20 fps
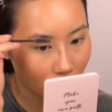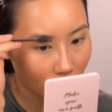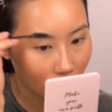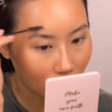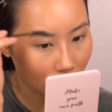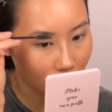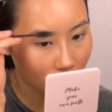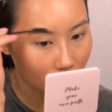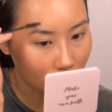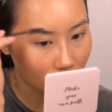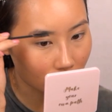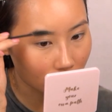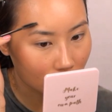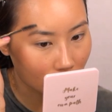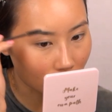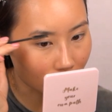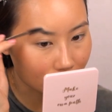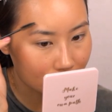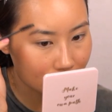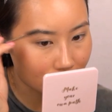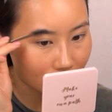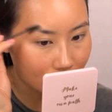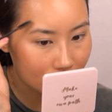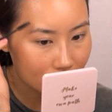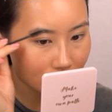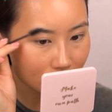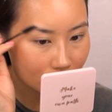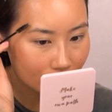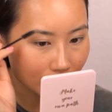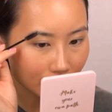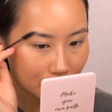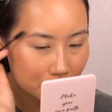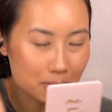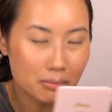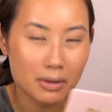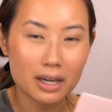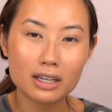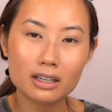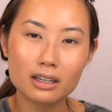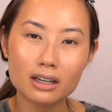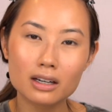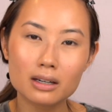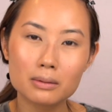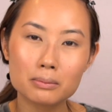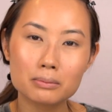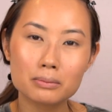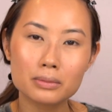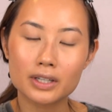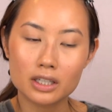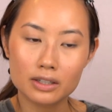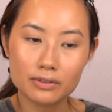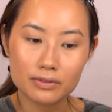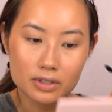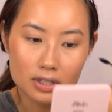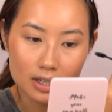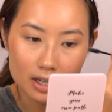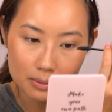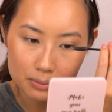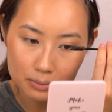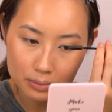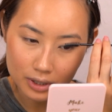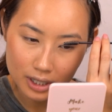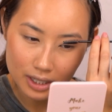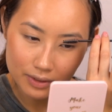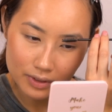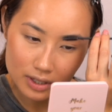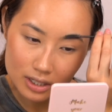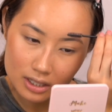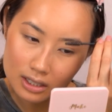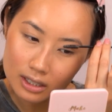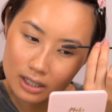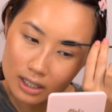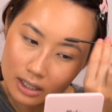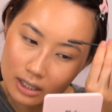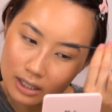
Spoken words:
out any excess like makeup that you've done previously,